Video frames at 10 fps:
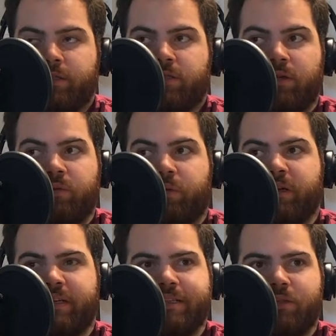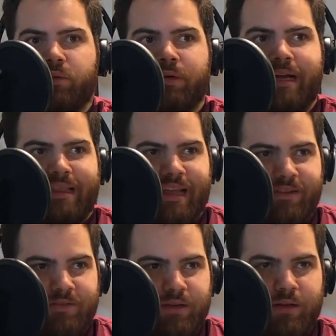started running into her at
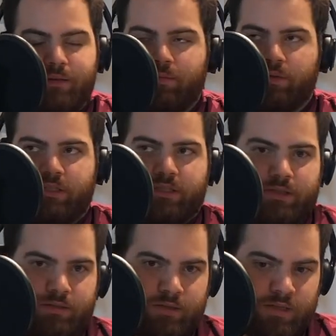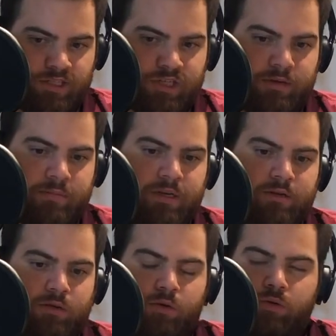Lifetime, which is the gym here
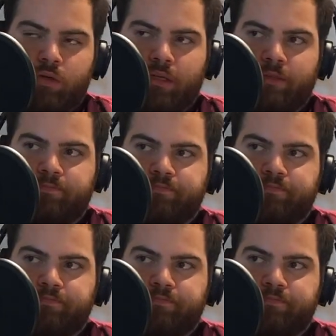locally.